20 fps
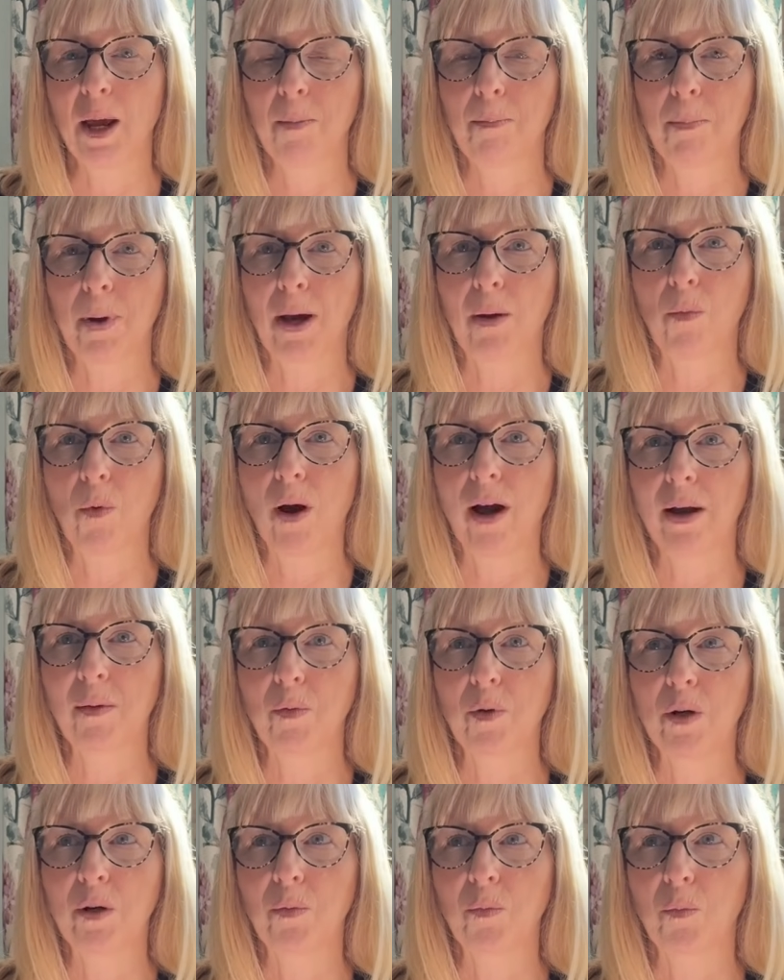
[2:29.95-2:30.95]
but what I
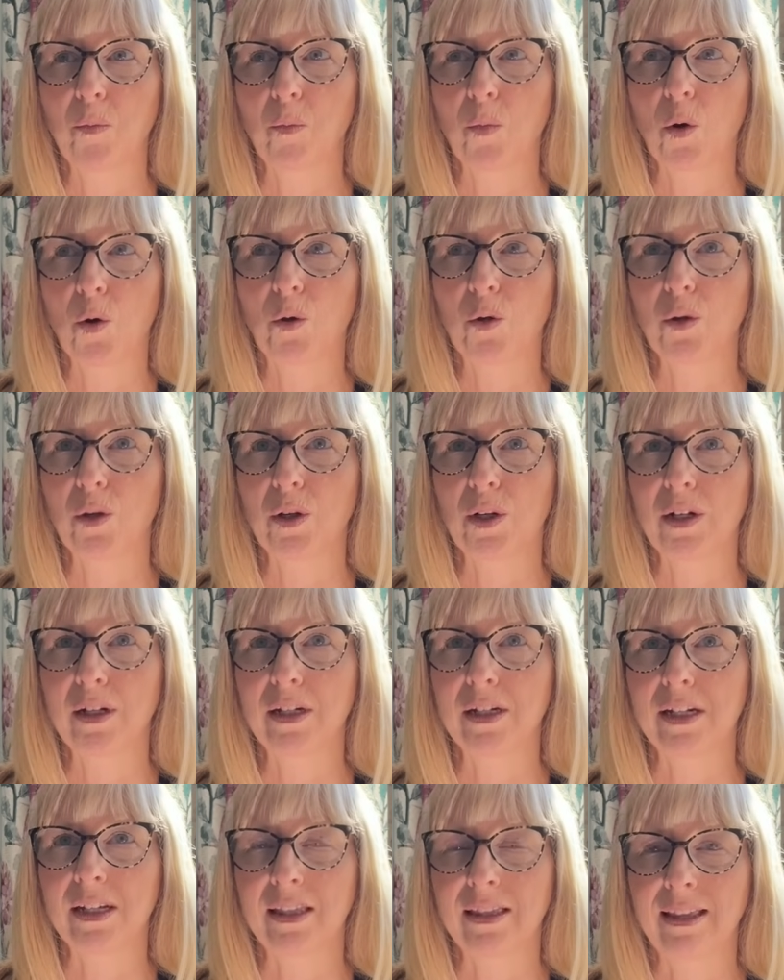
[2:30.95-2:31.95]
wouldn't want
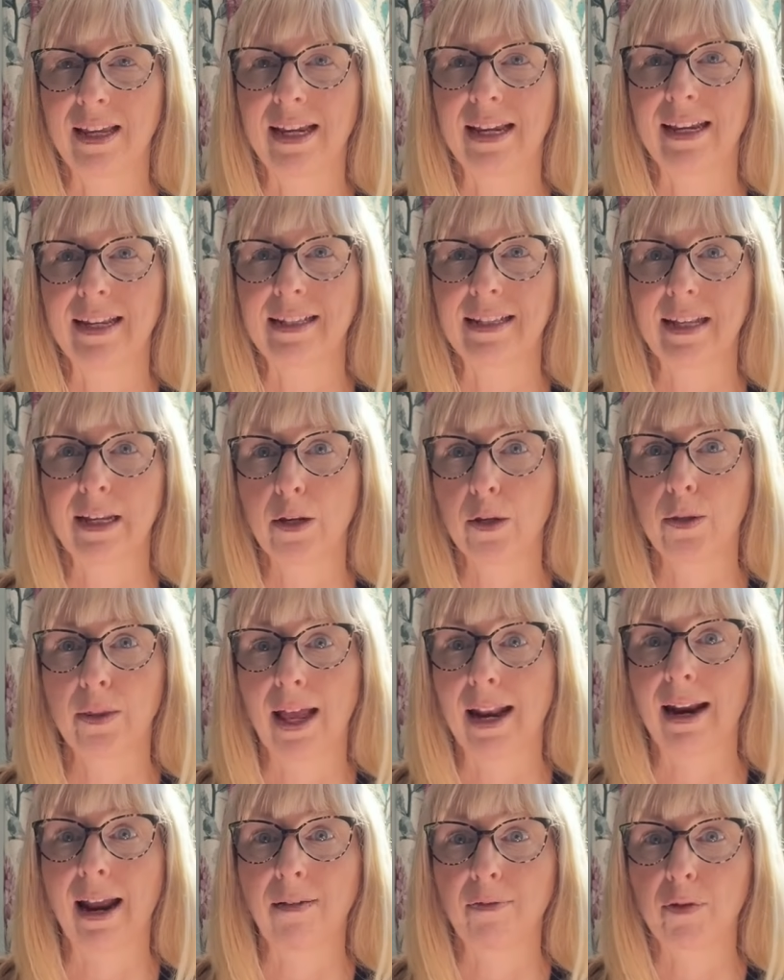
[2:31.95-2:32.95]
to think is that you
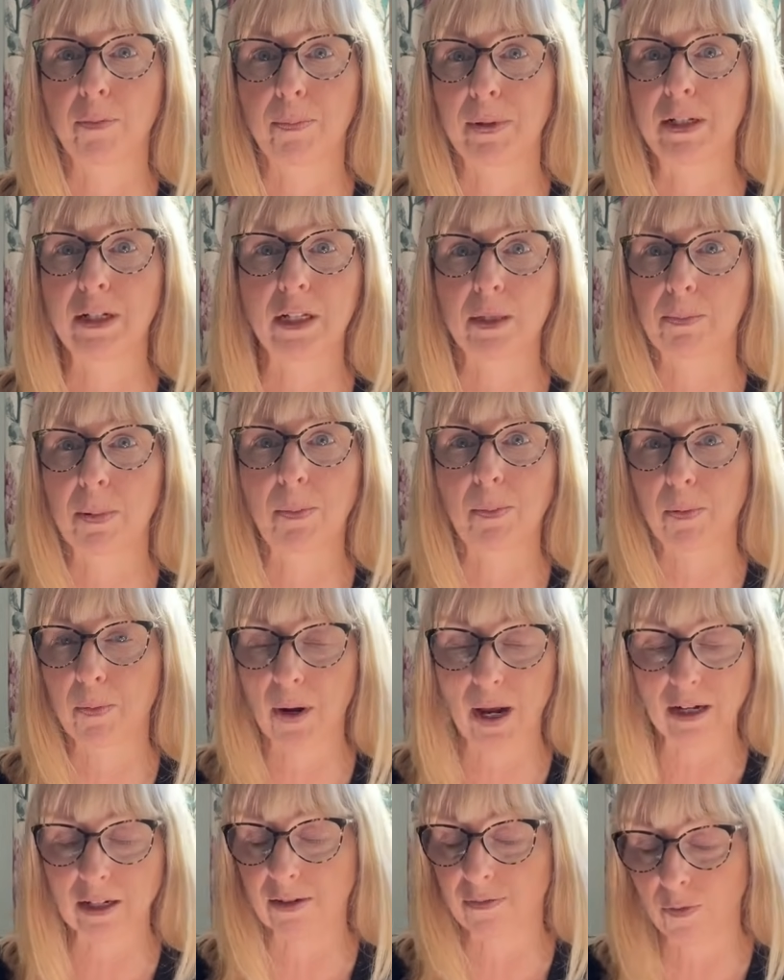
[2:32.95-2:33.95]
then have to be
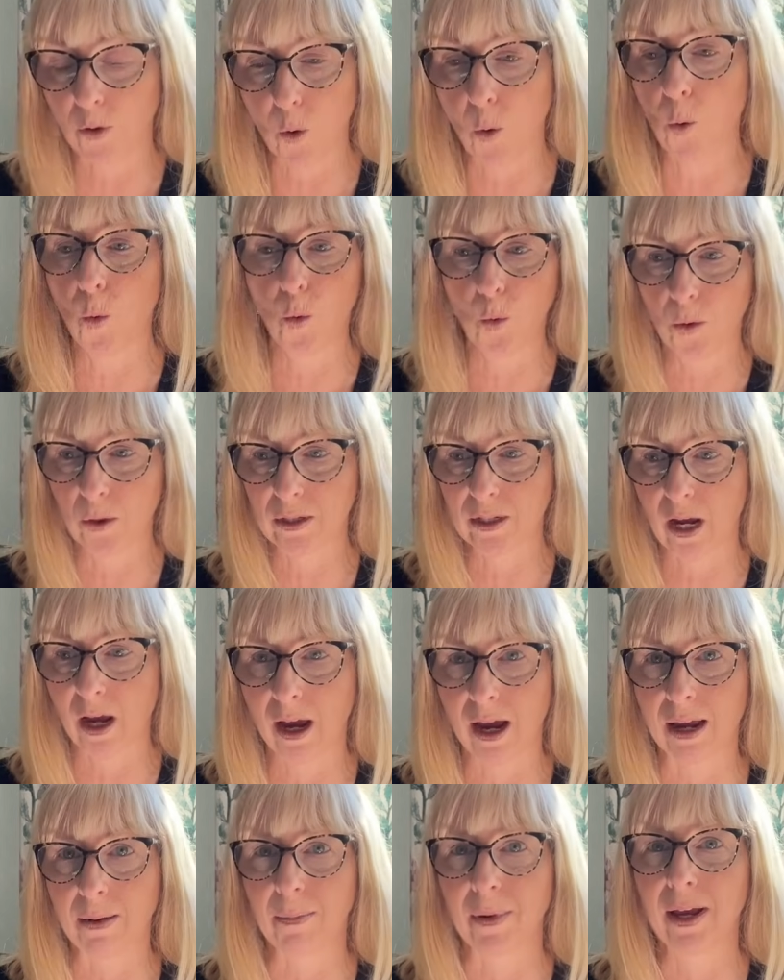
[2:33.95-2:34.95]
productive all the
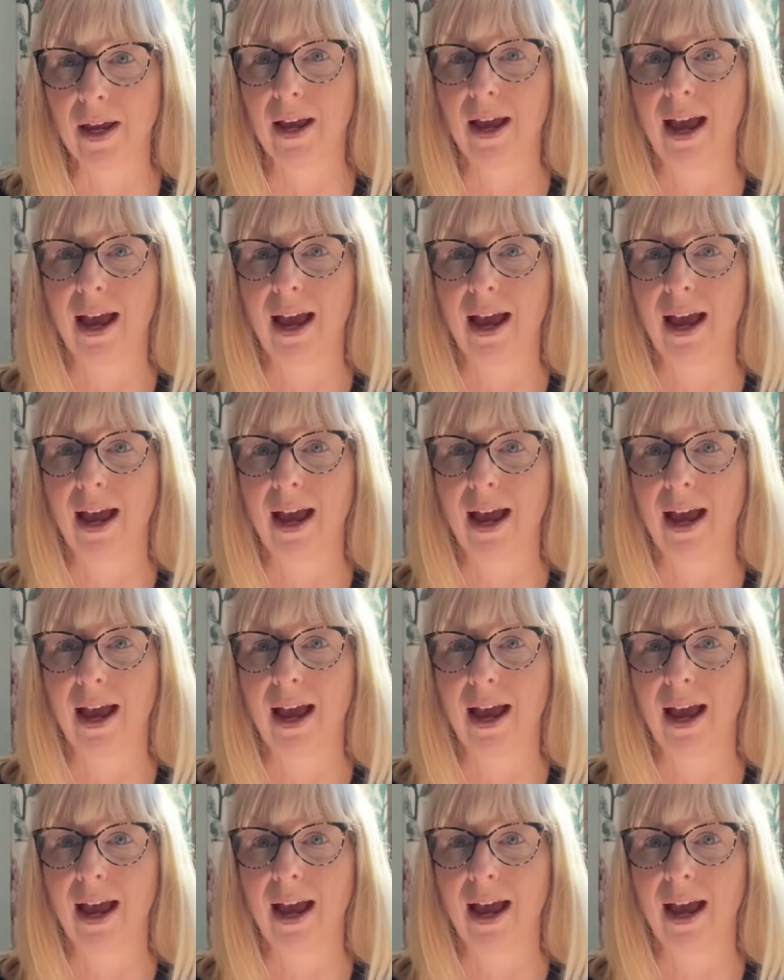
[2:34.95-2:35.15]
time,